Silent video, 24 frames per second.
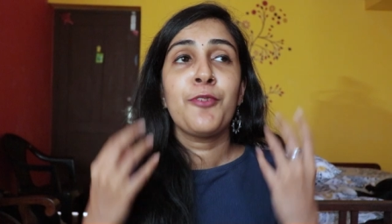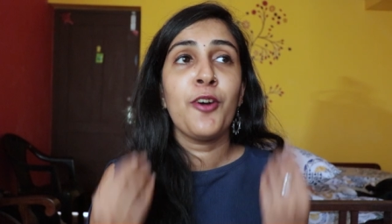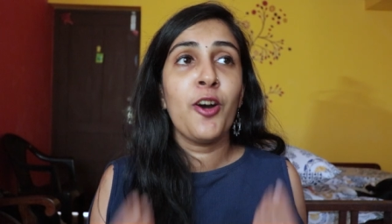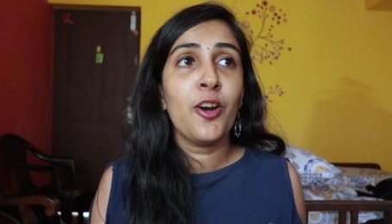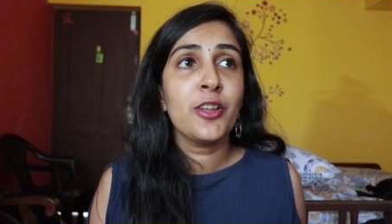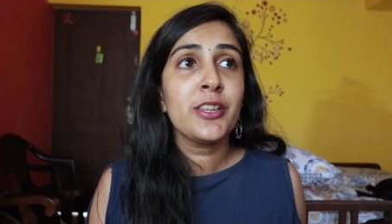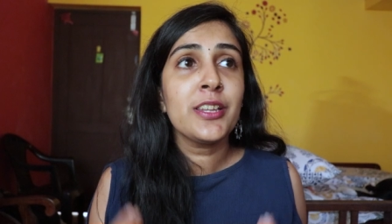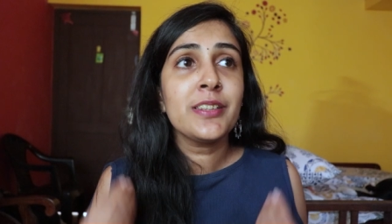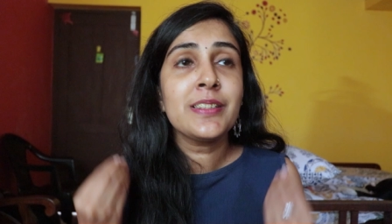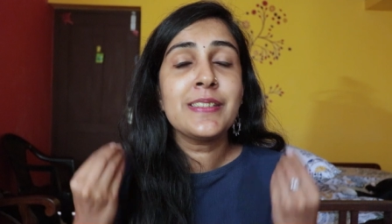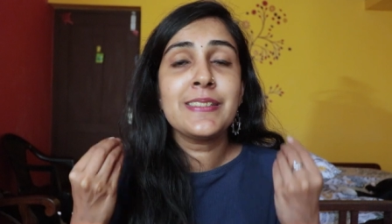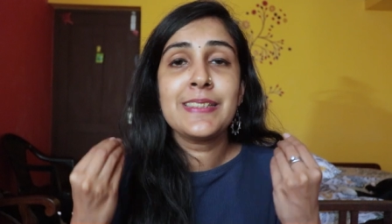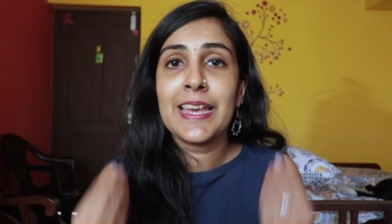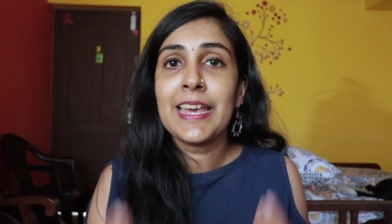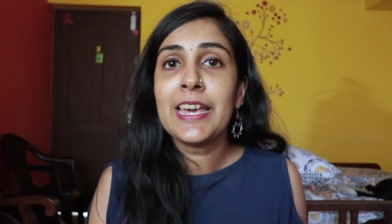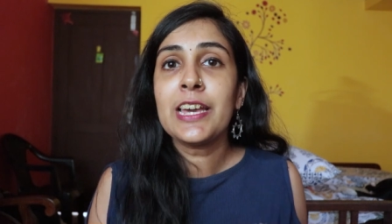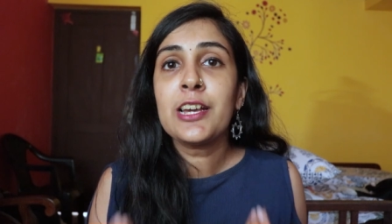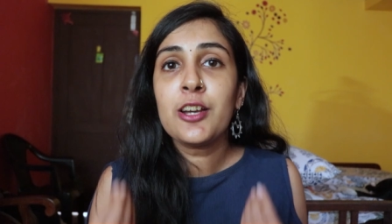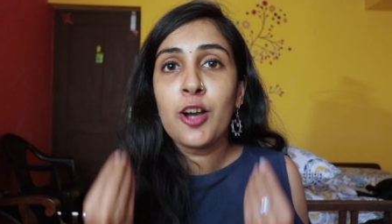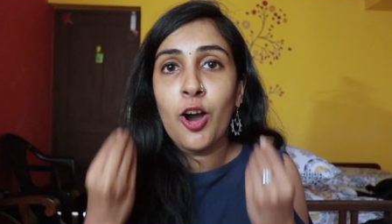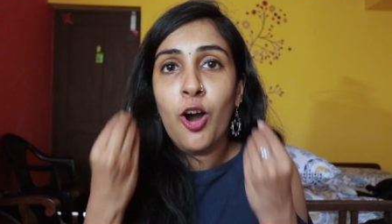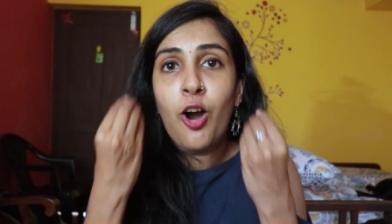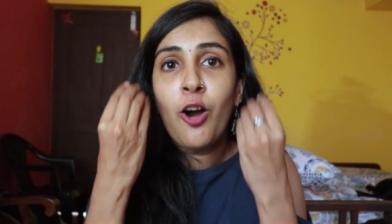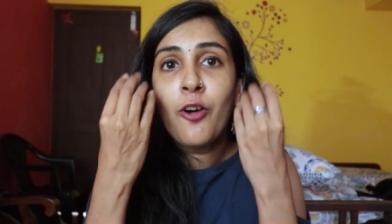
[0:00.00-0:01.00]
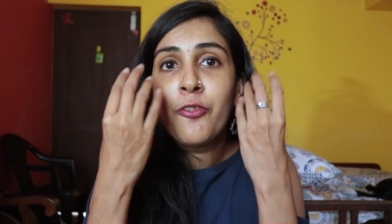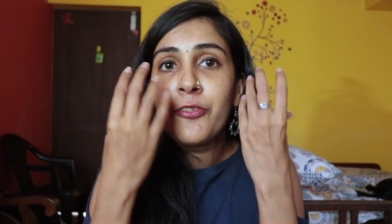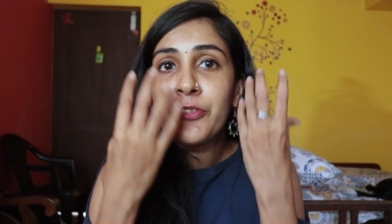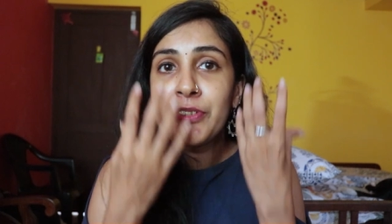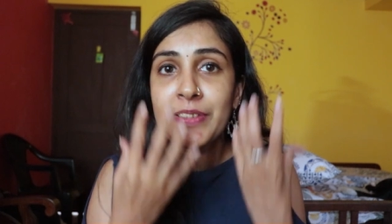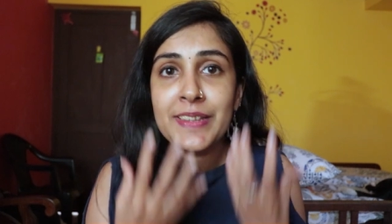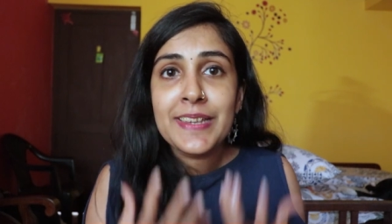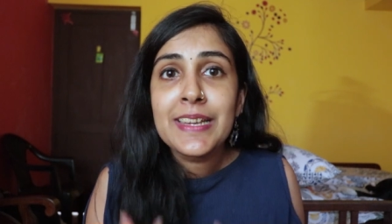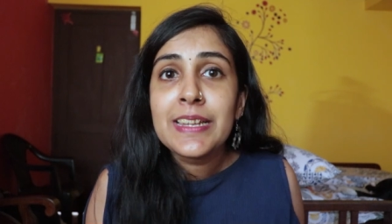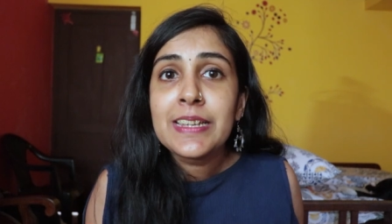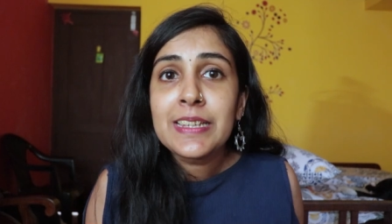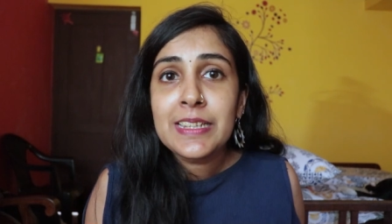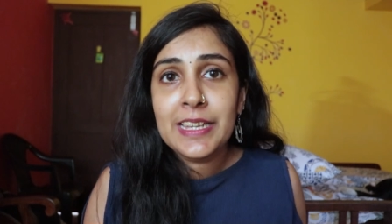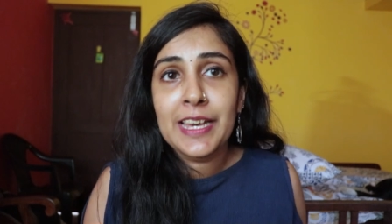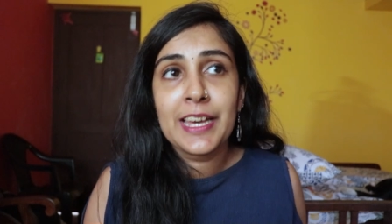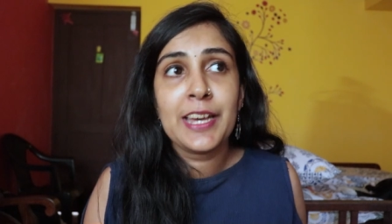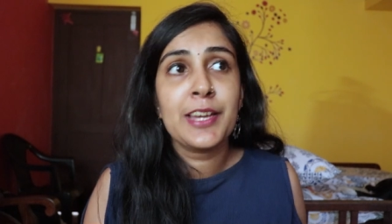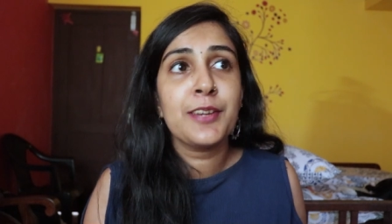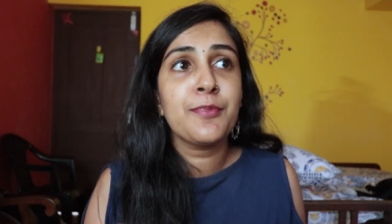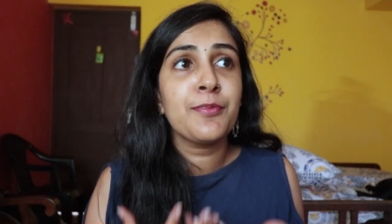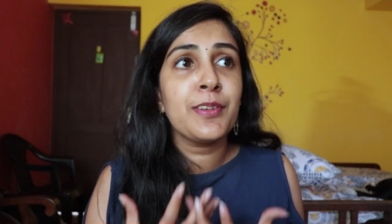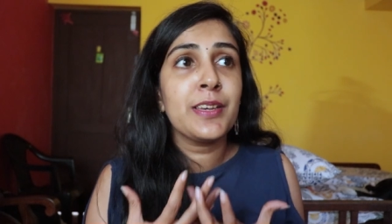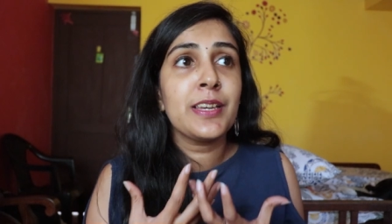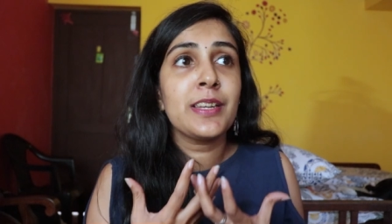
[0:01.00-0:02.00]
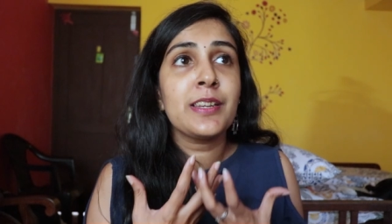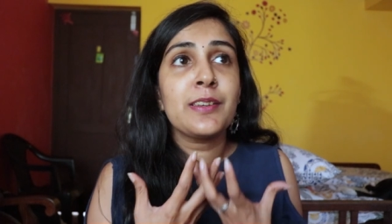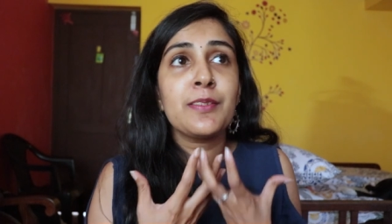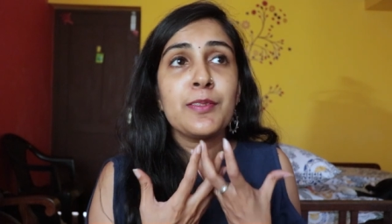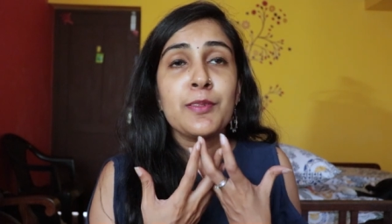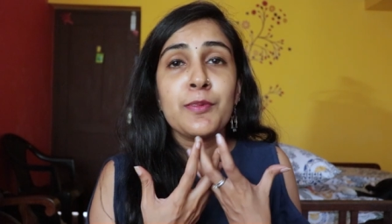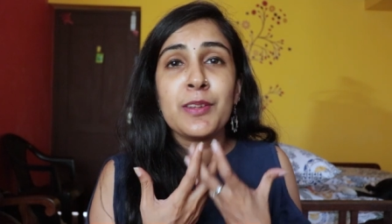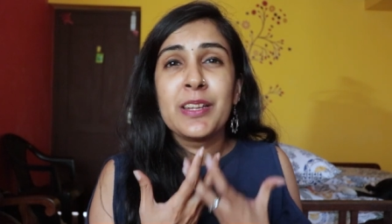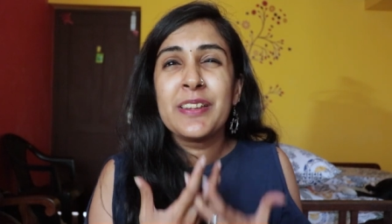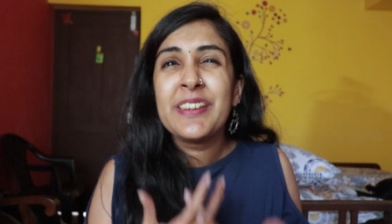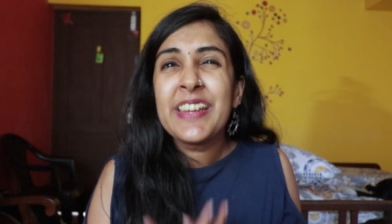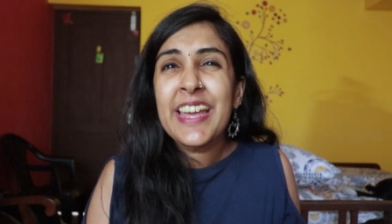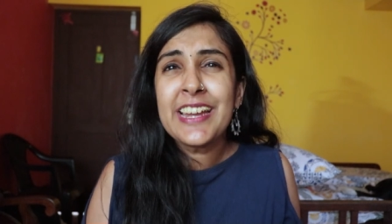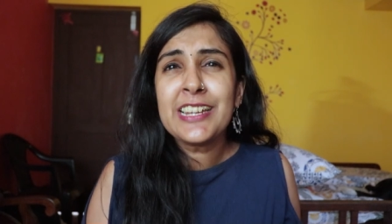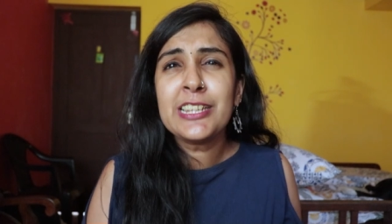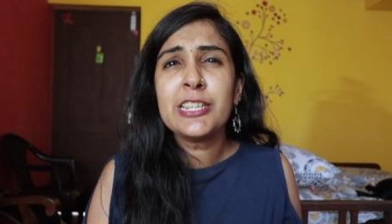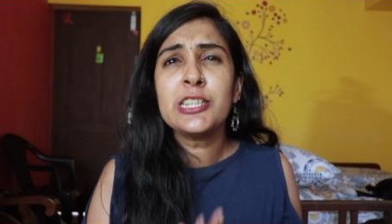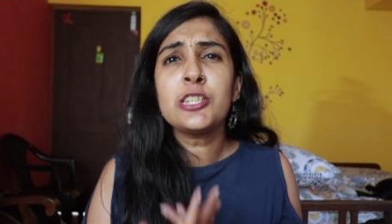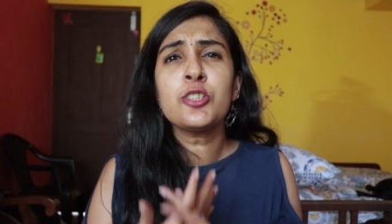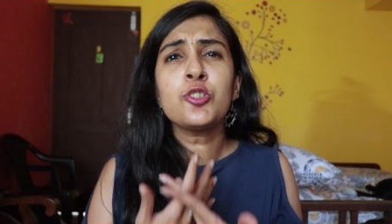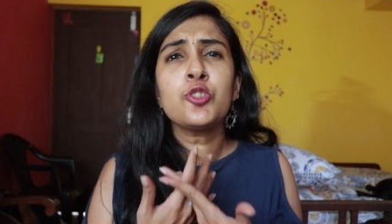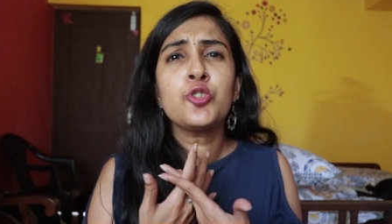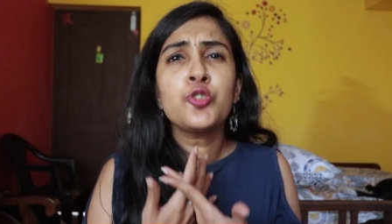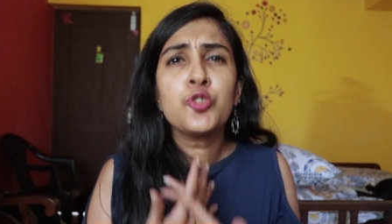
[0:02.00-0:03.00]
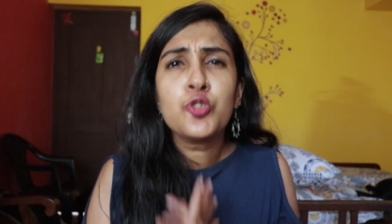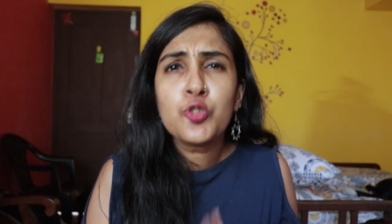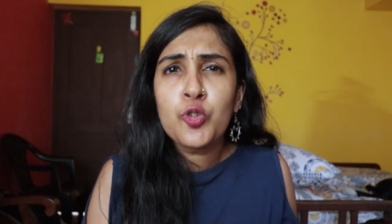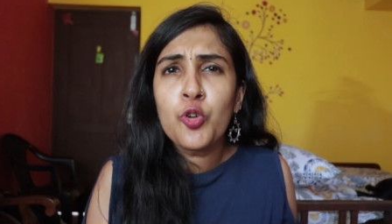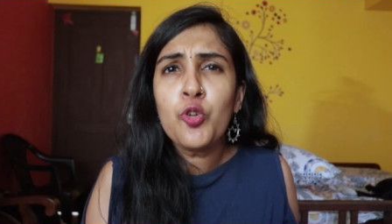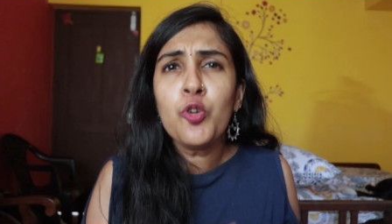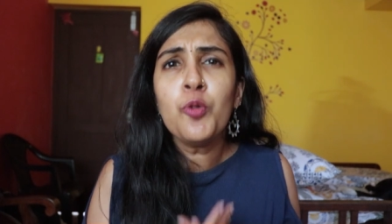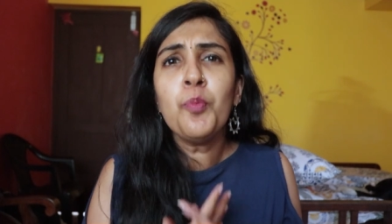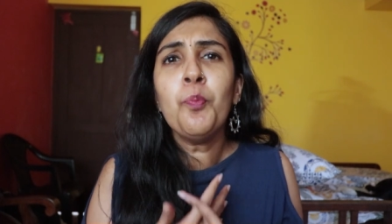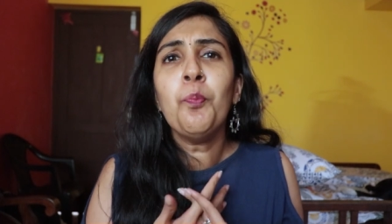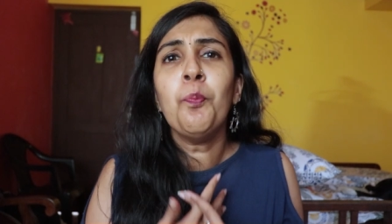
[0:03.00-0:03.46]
for the sake of skincare we are creating so